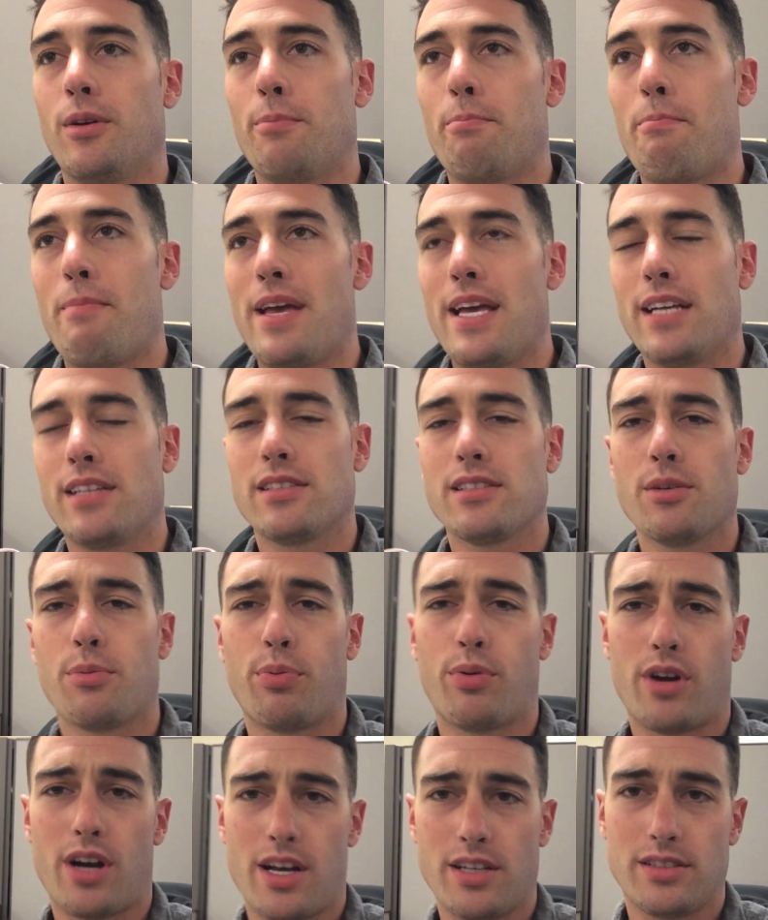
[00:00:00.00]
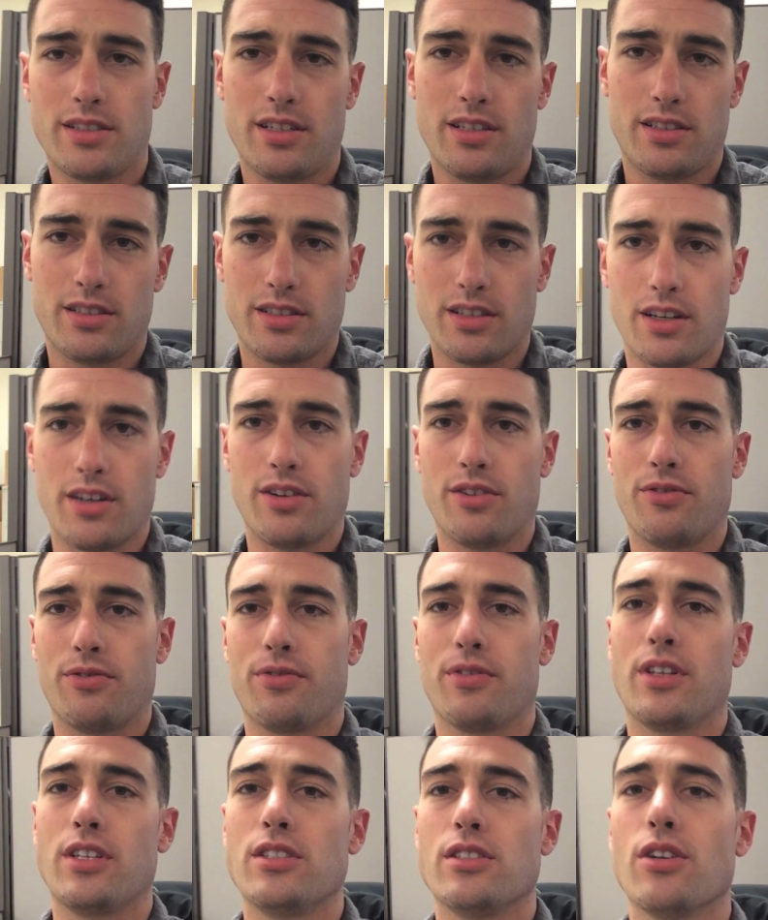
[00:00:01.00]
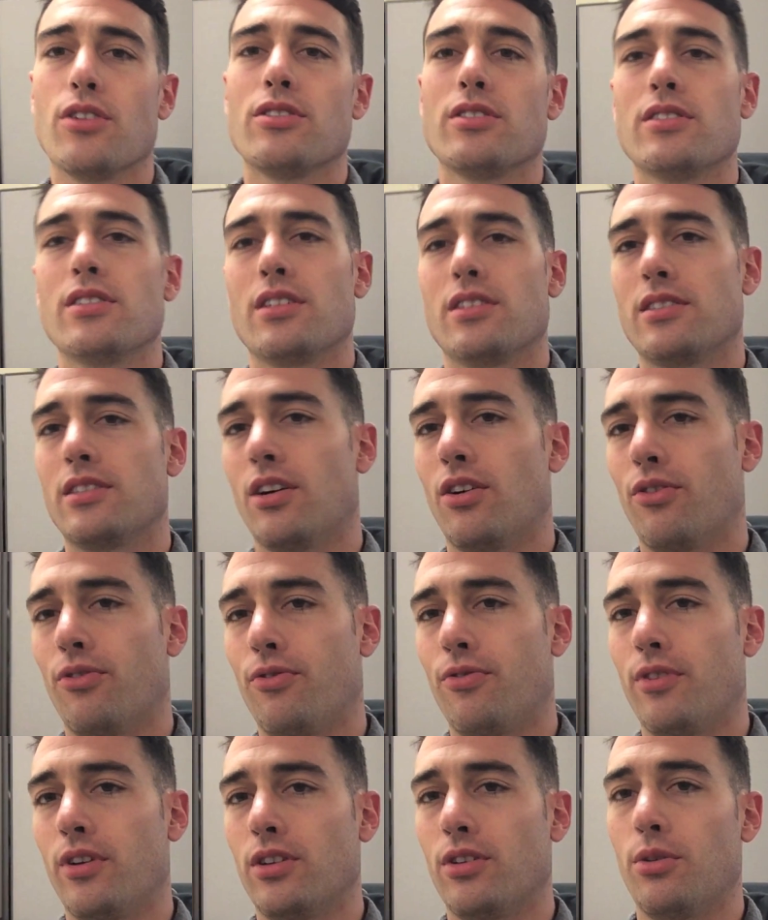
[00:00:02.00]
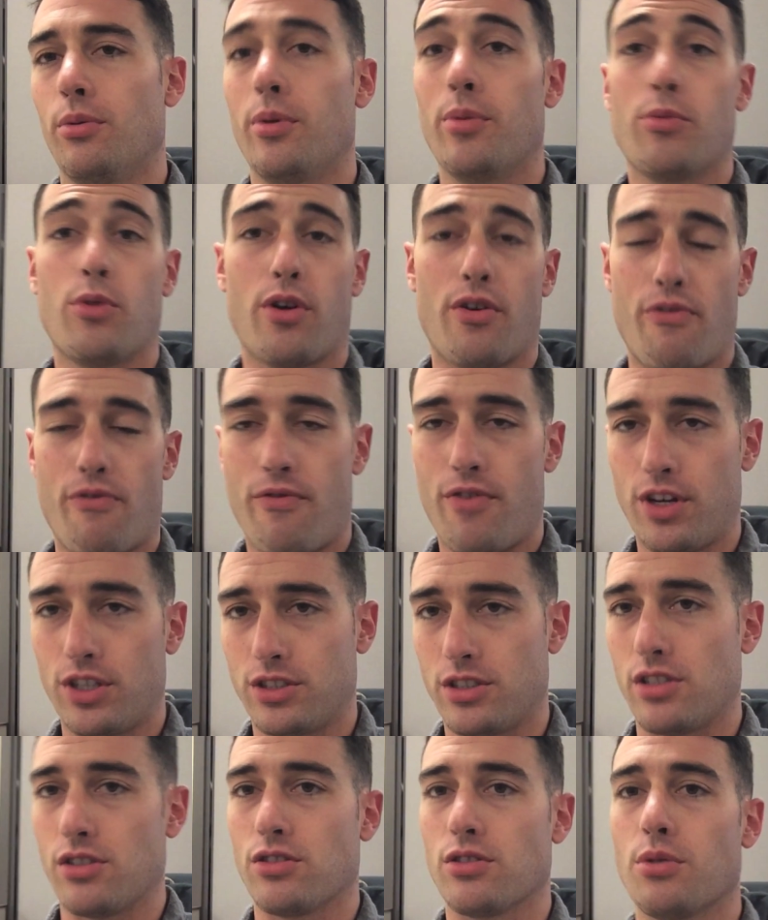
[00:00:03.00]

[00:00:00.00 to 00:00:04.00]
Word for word: makes the process of ketosis itself a little bit more efficient.